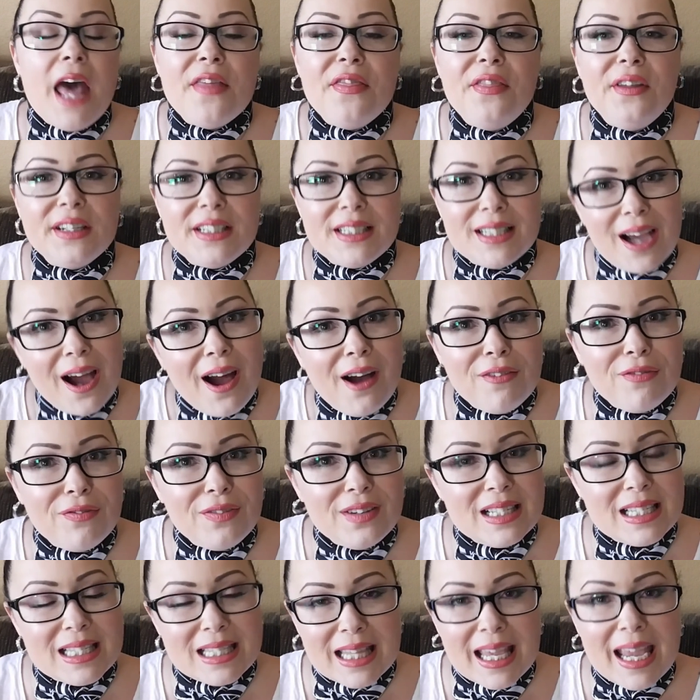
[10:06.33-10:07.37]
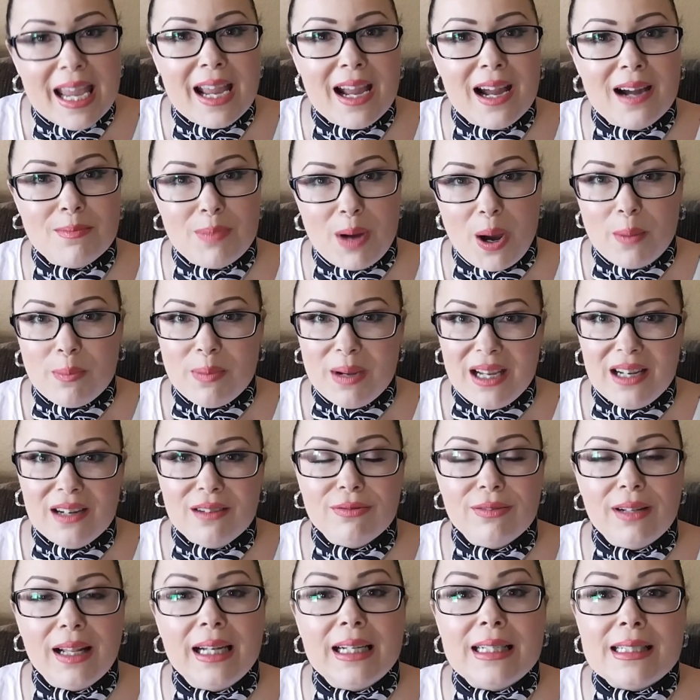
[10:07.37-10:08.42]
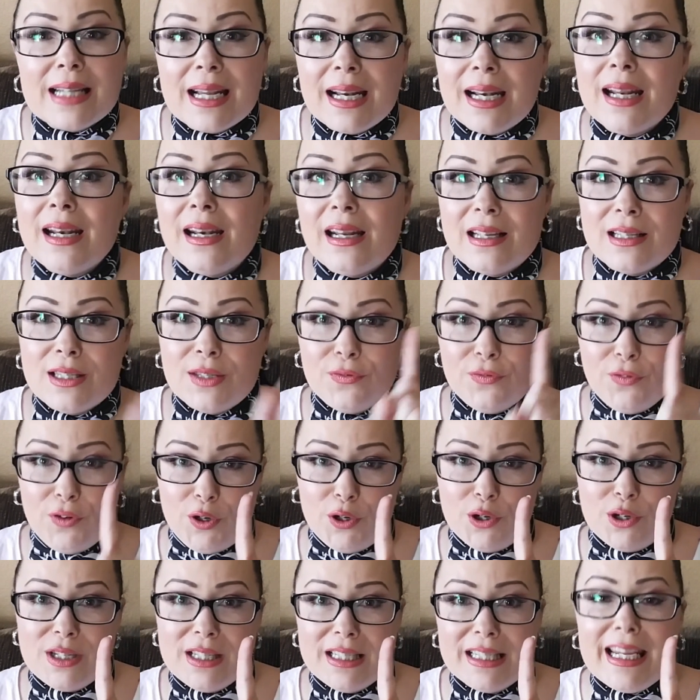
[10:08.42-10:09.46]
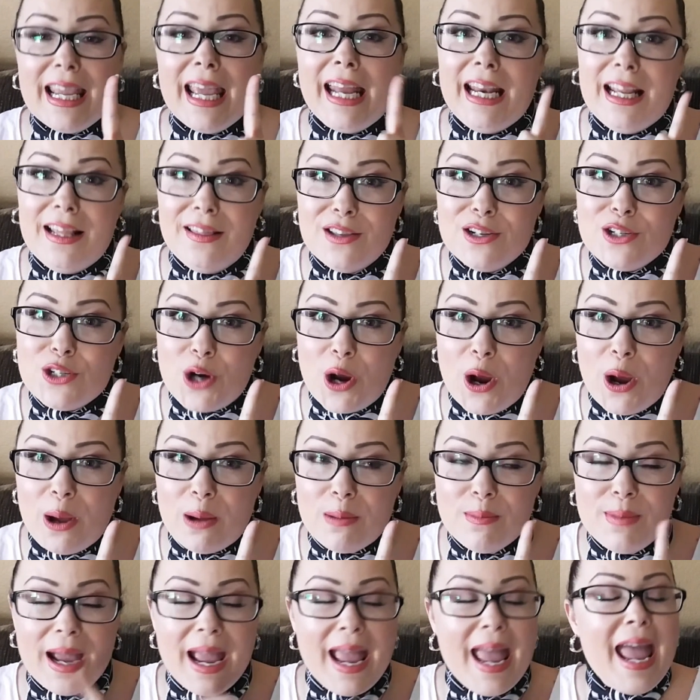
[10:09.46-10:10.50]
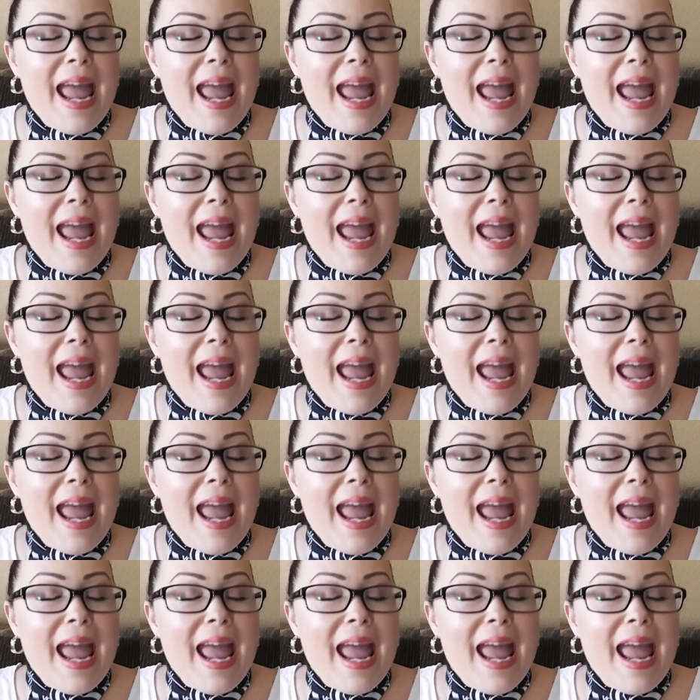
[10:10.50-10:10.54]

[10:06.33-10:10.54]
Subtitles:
The toughest thing about being a flight attendant is first, getting the job,